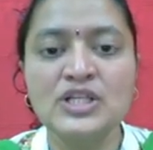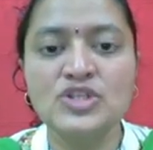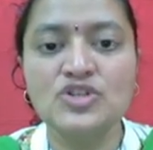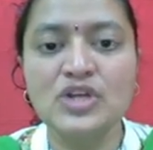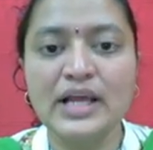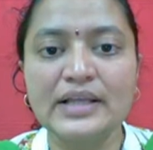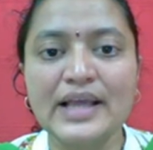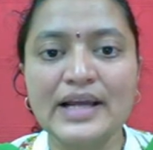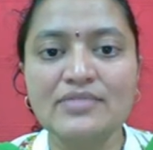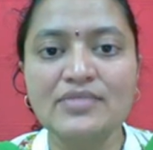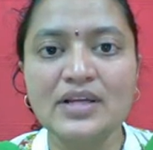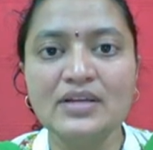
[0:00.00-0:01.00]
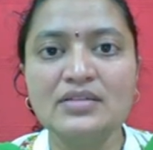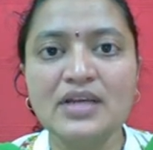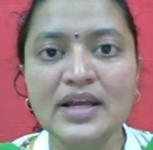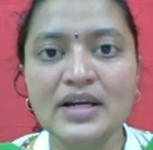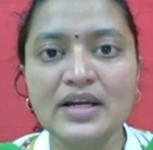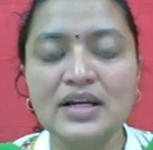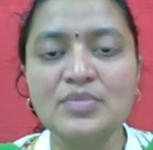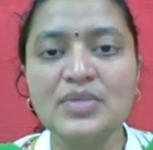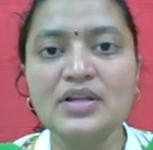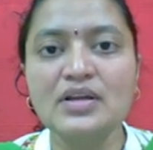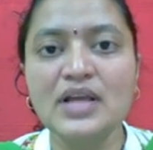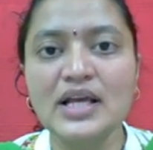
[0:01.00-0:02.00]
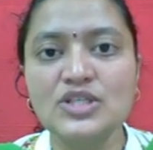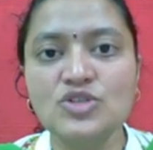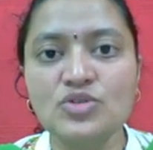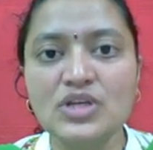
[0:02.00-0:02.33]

So like that way, the entrepreneur has to